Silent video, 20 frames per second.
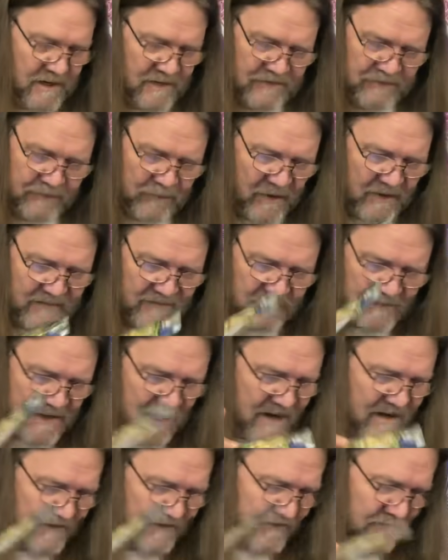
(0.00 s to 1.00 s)
It's probably some
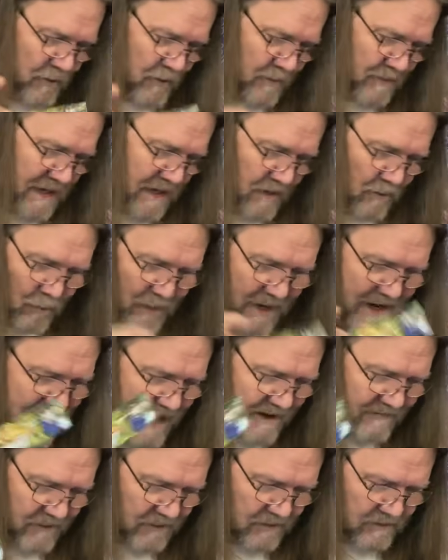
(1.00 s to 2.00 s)
kind of soulmate,
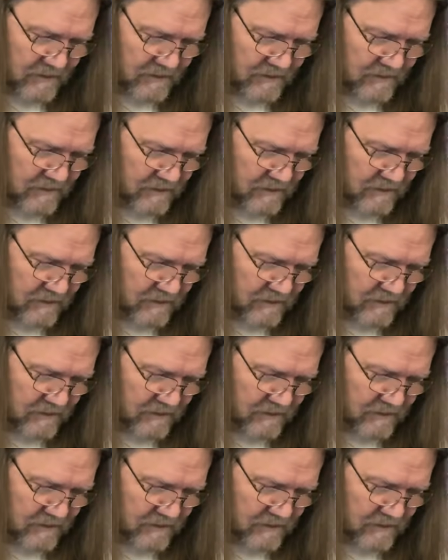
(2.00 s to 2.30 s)
whatever.